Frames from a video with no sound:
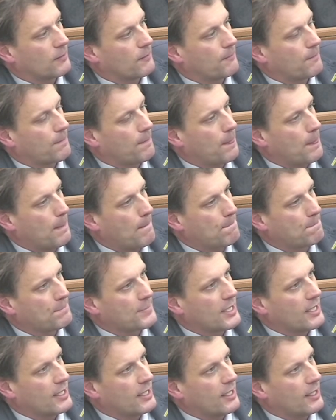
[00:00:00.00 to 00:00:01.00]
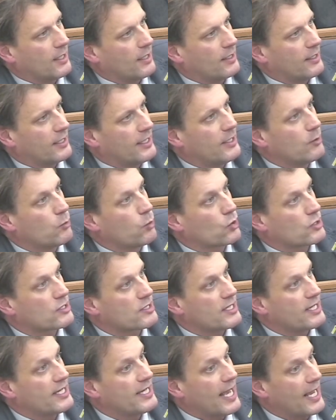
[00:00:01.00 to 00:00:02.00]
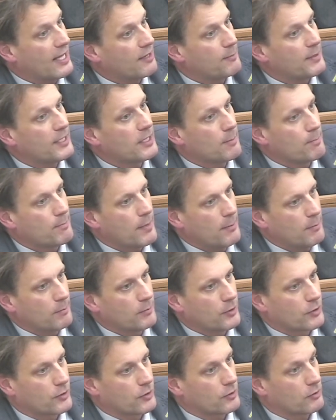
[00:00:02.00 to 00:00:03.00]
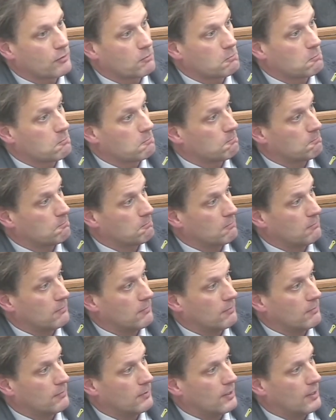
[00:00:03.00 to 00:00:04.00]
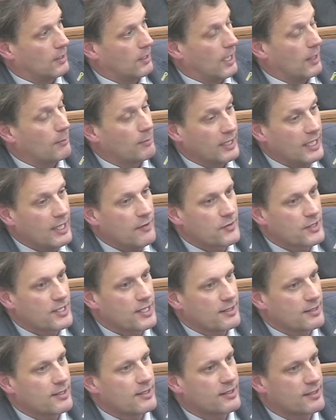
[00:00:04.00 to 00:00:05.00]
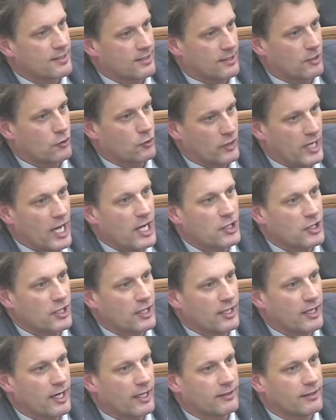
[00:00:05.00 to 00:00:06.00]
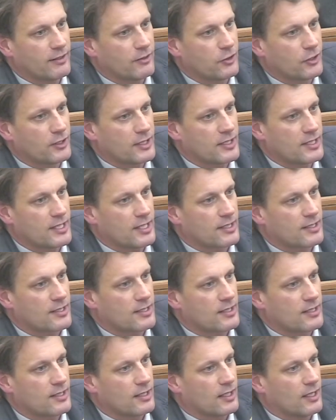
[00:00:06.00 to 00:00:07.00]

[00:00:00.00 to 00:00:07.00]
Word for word: Hmm? He, was, he had been a member, I believe, since its creation in 1936.